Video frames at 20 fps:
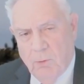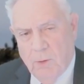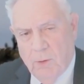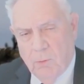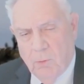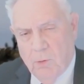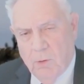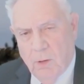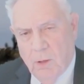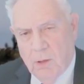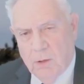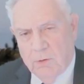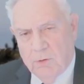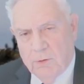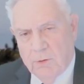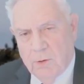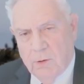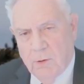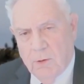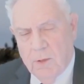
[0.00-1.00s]
They were not,
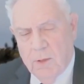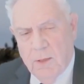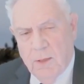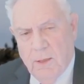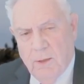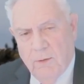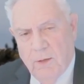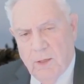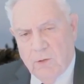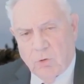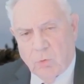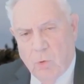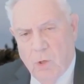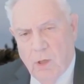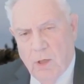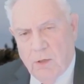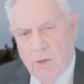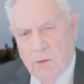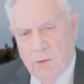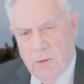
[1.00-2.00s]
uh, and that's
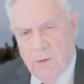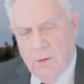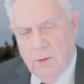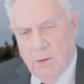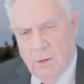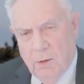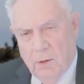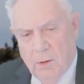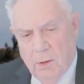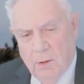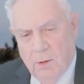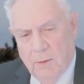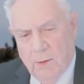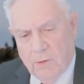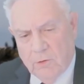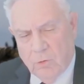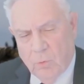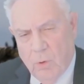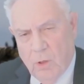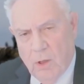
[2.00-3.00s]
why uh,
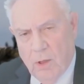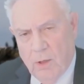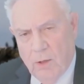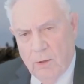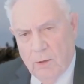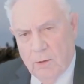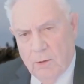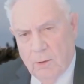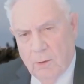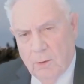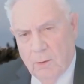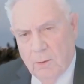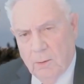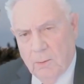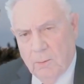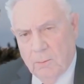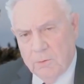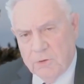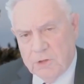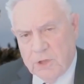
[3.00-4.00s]
that's why
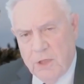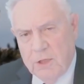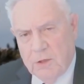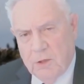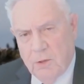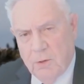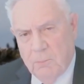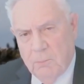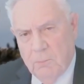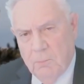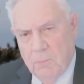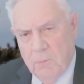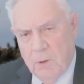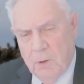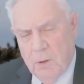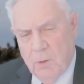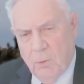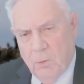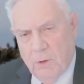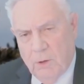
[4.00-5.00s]
uh, Jacob,
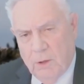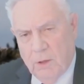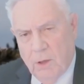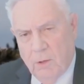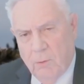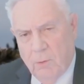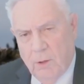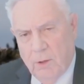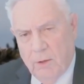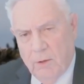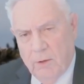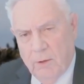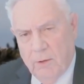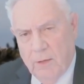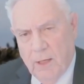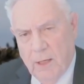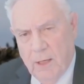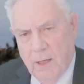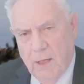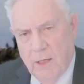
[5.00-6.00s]
when he got ready to
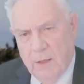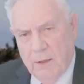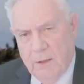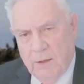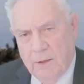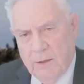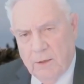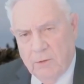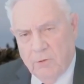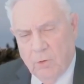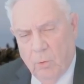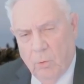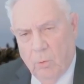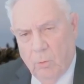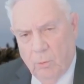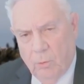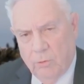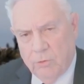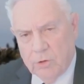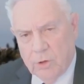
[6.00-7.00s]
die, he
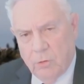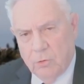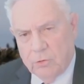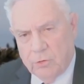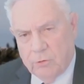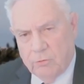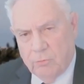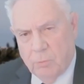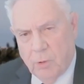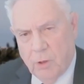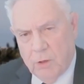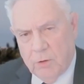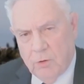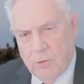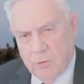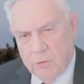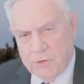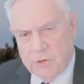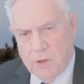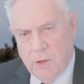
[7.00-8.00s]
told Joseph, Bring
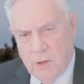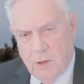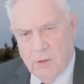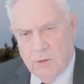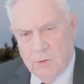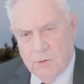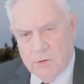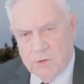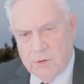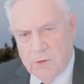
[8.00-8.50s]
your sons.